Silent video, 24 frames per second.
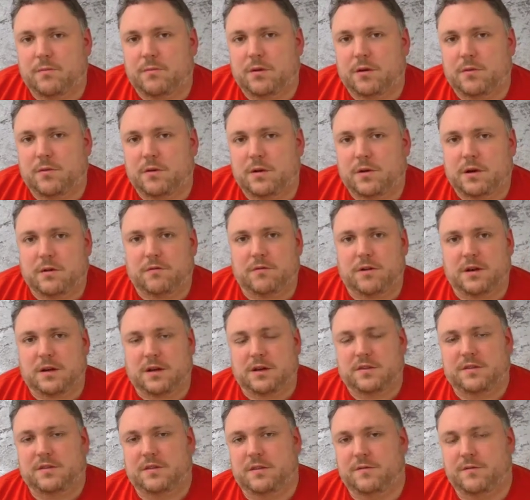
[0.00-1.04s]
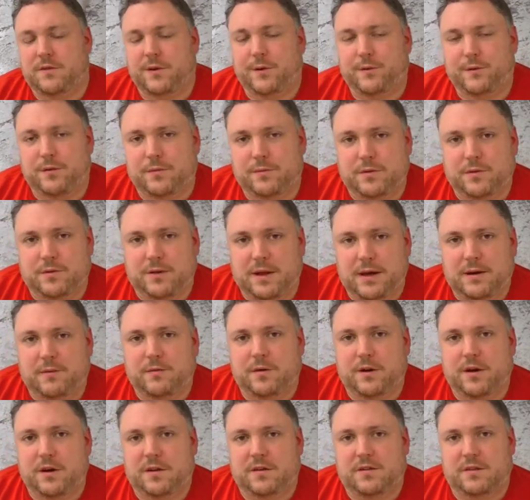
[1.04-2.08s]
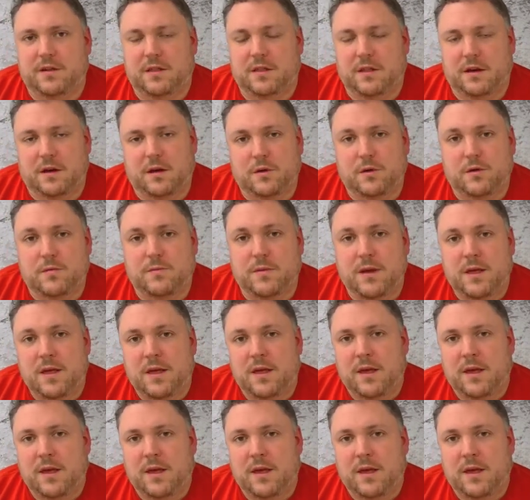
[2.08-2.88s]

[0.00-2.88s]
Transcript: but what we've got to realise is the vulnerable networks in the home